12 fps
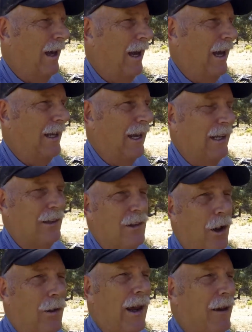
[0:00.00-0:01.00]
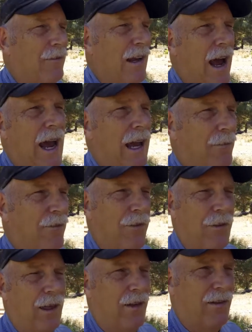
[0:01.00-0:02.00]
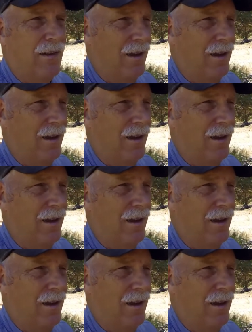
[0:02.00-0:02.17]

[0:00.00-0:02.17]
and they don't have time for this